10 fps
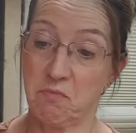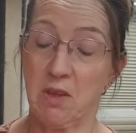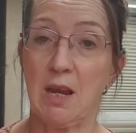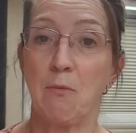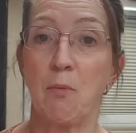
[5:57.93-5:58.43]

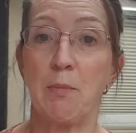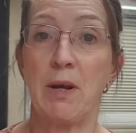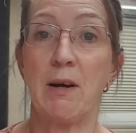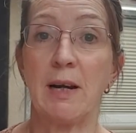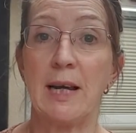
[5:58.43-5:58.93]
it would be
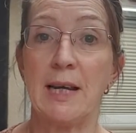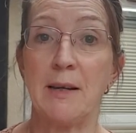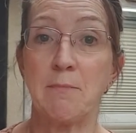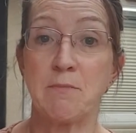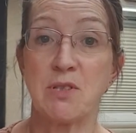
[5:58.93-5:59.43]
okay
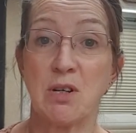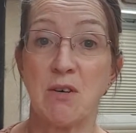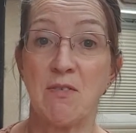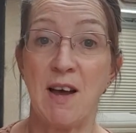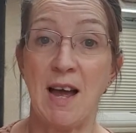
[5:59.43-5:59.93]
so
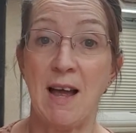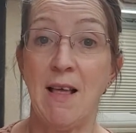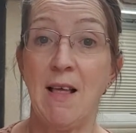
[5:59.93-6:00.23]
far.